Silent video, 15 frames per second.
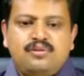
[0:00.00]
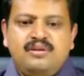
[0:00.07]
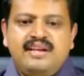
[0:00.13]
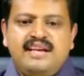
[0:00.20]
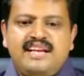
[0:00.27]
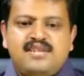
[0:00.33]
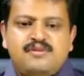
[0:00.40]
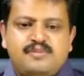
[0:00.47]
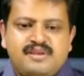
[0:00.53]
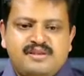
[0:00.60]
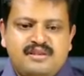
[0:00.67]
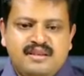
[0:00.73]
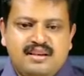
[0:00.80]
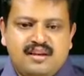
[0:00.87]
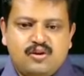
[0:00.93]
only
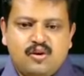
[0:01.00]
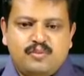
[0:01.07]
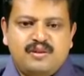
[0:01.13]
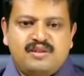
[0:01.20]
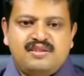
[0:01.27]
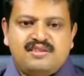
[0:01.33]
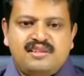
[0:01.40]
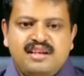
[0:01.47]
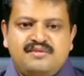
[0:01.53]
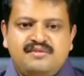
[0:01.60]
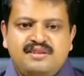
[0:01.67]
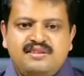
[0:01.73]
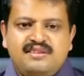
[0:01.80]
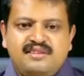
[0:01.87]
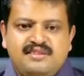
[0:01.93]
expressly adopted the
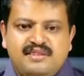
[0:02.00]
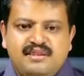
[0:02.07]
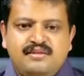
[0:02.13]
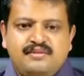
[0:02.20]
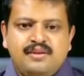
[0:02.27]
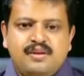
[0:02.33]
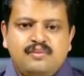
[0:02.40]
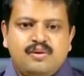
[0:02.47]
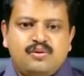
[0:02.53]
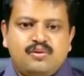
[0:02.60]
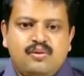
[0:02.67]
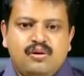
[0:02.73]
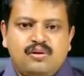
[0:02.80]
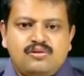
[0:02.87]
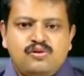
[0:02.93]
Sullivan reasoning but
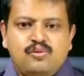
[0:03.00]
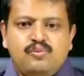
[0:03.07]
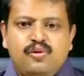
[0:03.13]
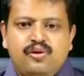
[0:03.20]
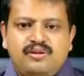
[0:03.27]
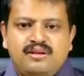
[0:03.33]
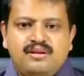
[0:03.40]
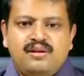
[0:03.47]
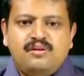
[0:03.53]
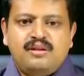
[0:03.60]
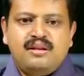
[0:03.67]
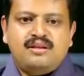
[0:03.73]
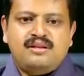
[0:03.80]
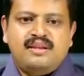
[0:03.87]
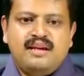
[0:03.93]
also pointed out
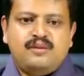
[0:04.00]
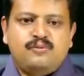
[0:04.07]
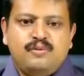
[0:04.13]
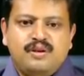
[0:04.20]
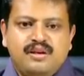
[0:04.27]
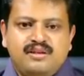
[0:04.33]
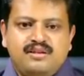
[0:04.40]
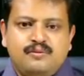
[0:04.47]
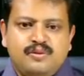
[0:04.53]
that, that wor the